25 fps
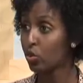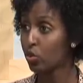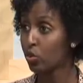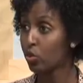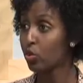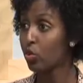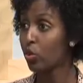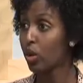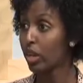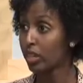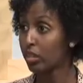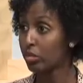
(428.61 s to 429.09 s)

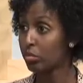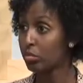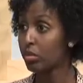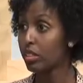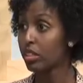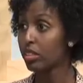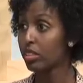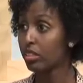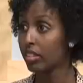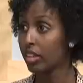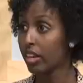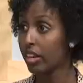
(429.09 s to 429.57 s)
do
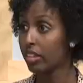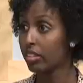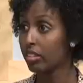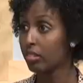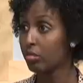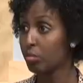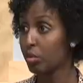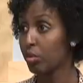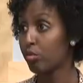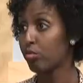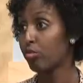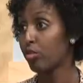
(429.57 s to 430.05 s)
admit that
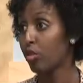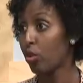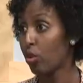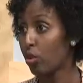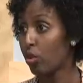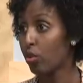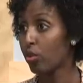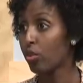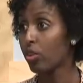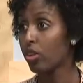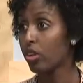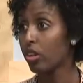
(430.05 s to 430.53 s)

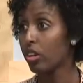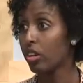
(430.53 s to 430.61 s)
before